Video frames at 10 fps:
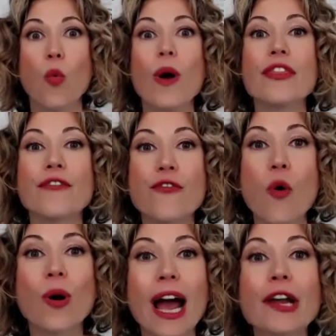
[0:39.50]
with
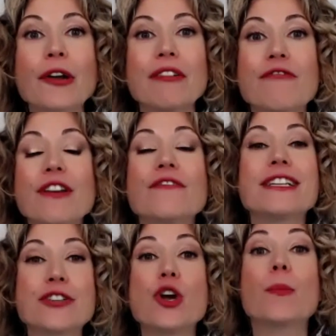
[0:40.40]
four hundred
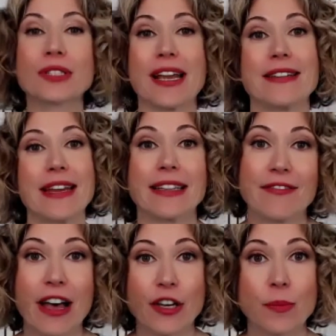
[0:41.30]
fifty-two percent daily
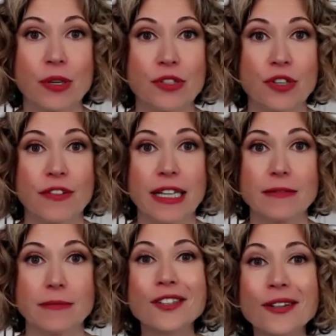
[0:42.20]
value per serving.
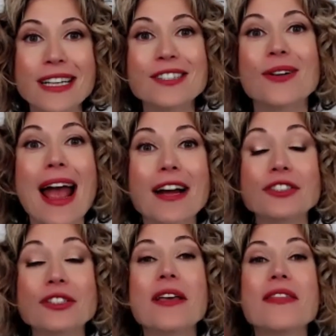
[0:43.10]
Sardines are
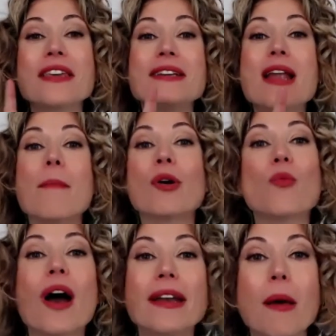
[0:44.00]
actually the number
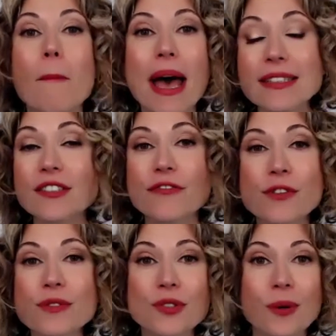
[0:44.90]
one best
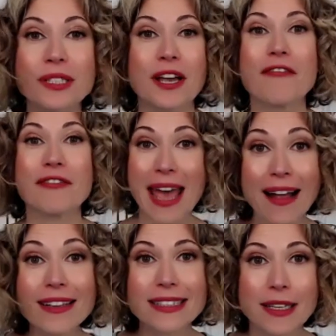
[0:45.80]
food source of
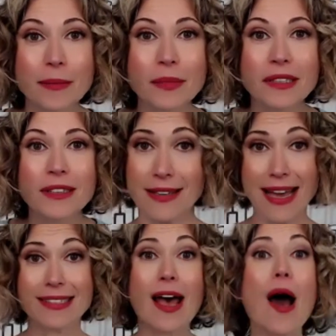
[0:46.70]
calcium,
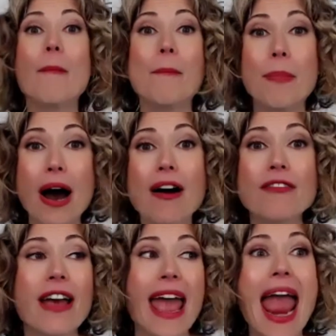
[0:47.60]
yes,
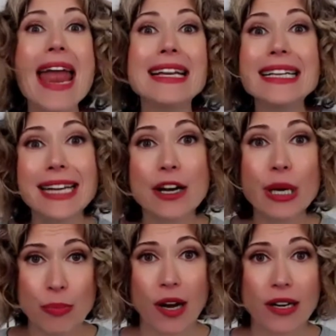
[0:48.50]
above any dairy
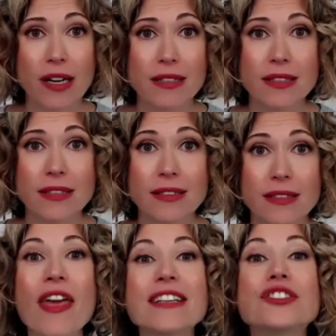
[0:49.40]
product,
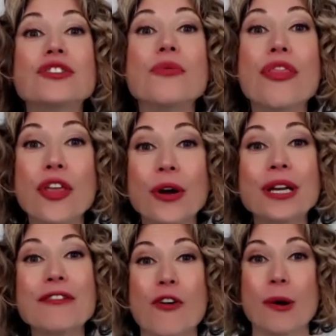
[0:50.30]
thanks to
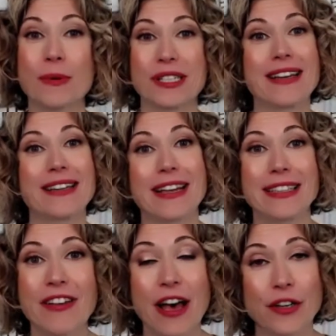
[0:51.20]
thirty-four percent daily
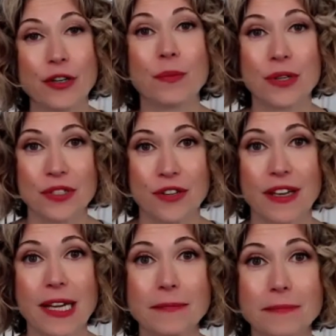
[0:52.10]
value per
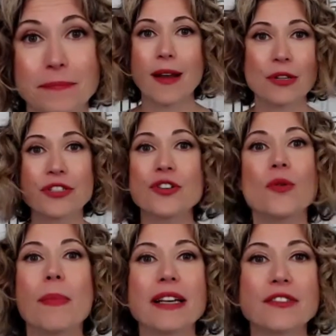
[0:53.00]
serving. Number two
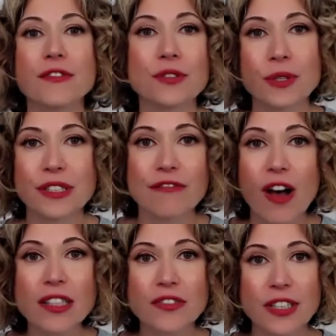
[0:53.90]
best food source of
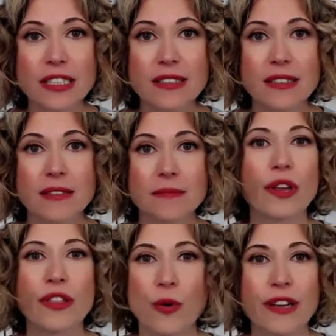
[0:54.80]
phosphorus
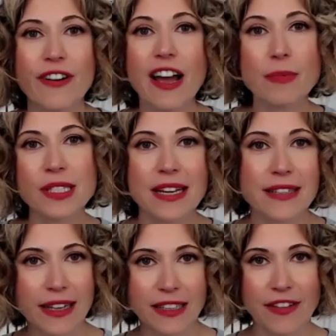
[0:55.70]
with forty-five percent
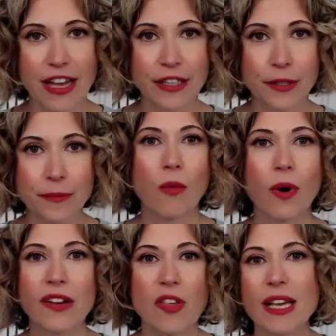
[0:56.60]
daily value. One
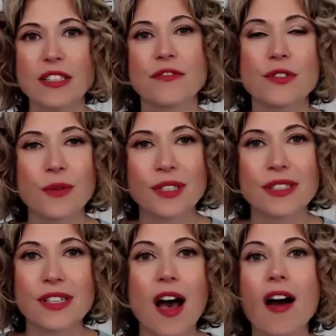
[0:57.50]
of the best food
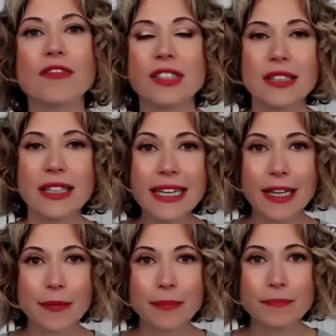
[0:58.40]
sources of
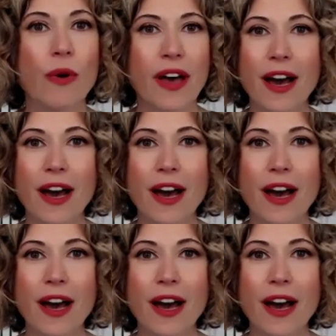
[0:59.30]
selenium with one